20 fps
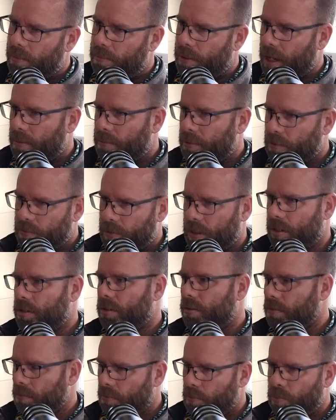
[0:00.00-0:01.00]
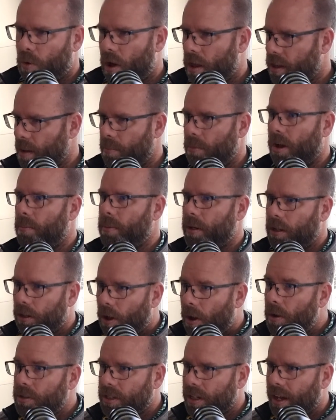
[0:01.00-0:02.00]
people, which, while they might be
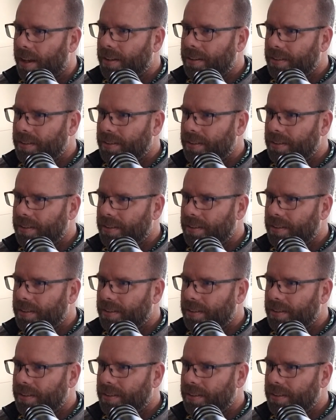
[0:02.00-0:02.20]
closer